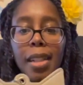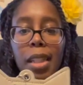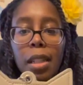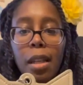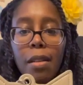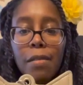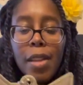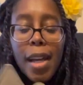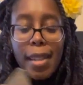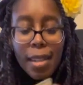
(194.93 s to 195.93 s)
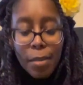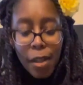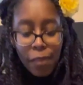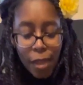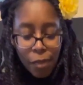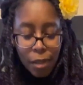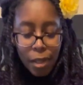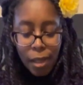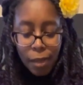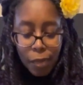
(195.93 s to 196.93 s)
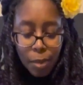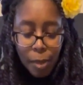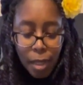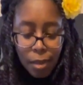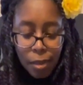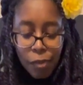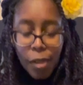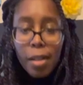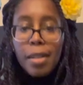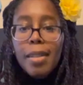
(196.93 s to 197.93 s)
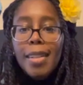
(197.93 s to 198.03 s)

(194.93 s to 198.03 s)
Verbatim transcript: I love that. That's my favorite thing out of this box so far.